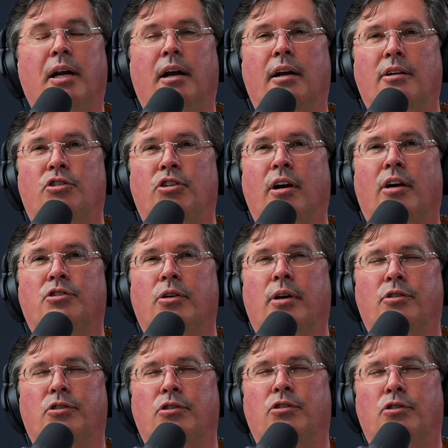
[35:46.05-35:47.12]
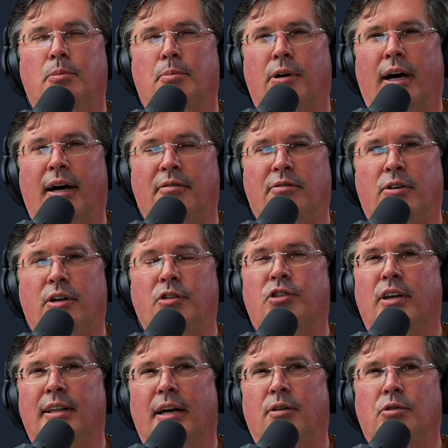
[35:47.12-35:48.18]
And she also has a super high voice,
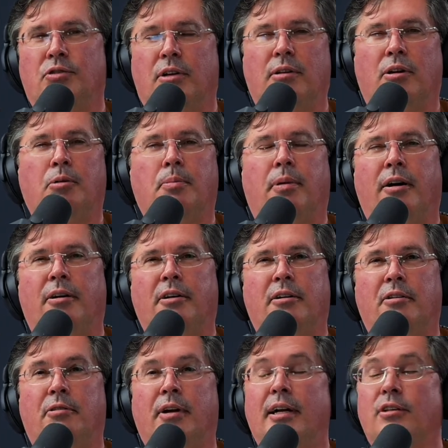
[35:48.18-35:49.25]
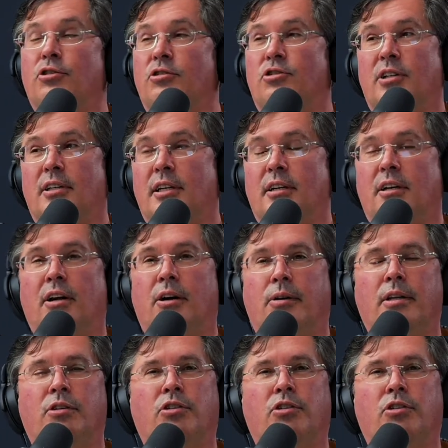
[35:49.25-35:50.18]
and that was a low part in her range, and she didn't know it.